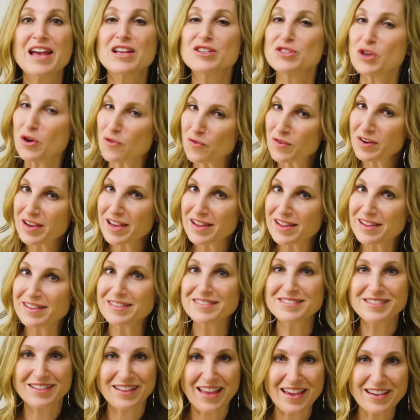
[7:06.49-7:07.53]
Don't forget
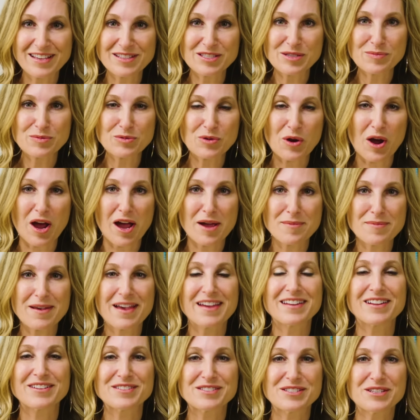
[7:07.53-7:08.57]
to like and subscribe,
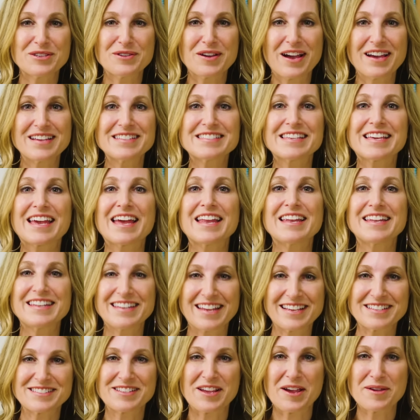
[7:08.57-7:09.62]
and I'll see you guys again
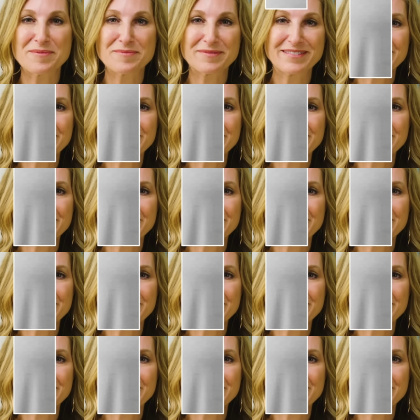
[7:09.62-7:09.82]
next time.